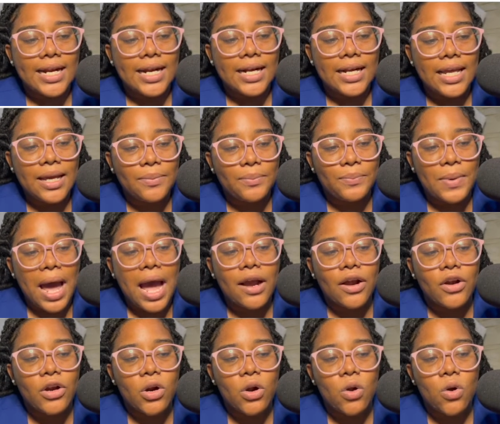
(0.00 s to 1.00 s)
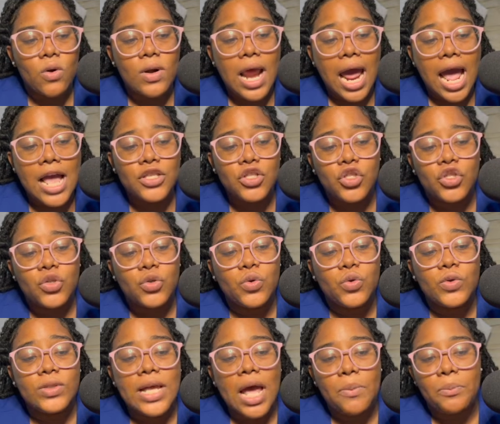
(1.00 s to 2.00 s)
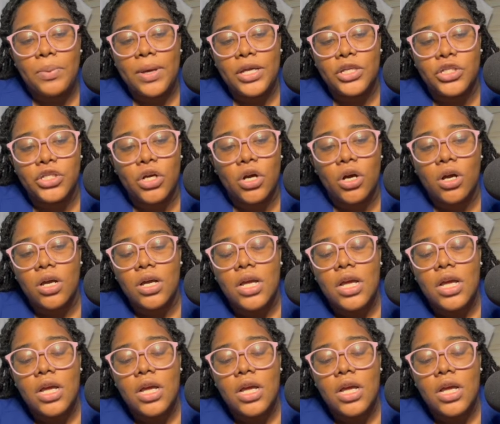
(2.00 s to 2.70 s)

click background and choose a picture.